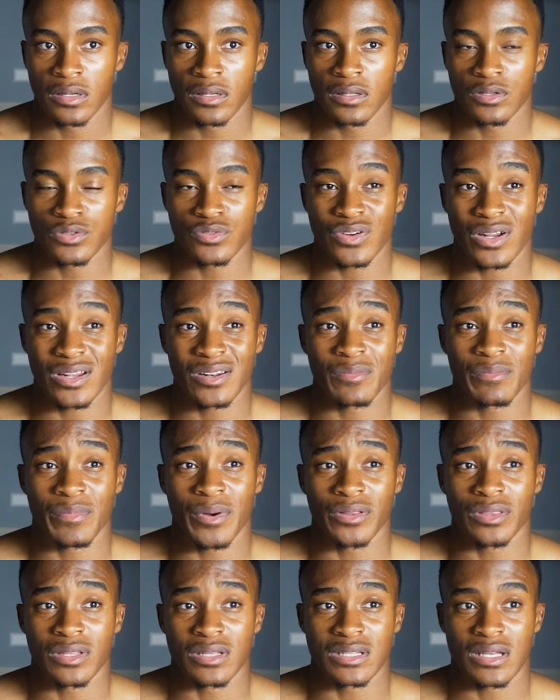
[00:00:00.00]
This was right
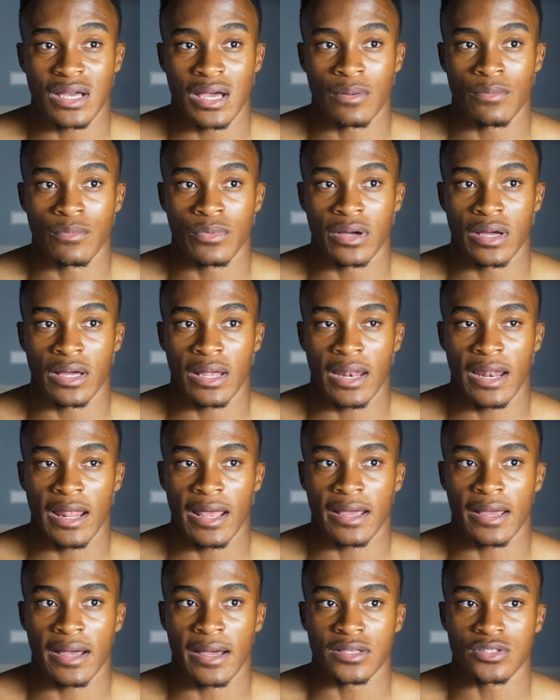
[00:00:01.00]
about the time where,
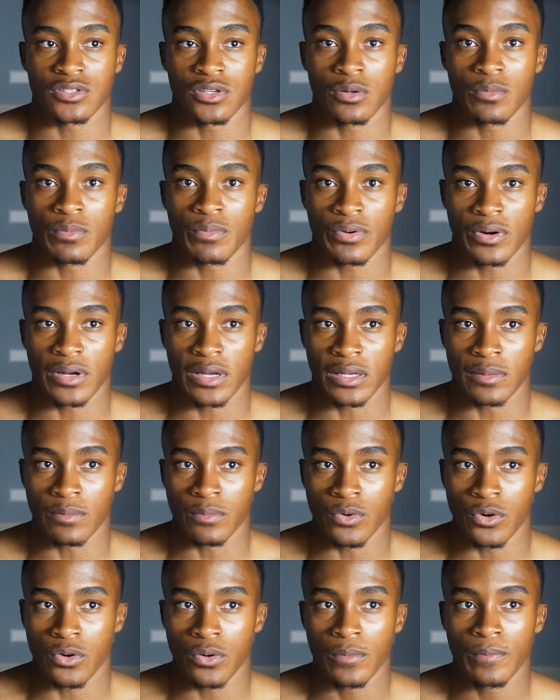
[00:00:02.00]
like, I started praying
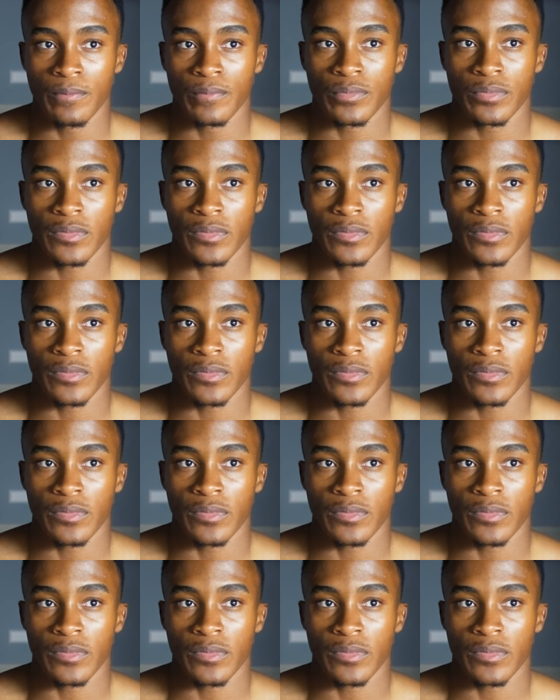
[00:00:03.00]
more.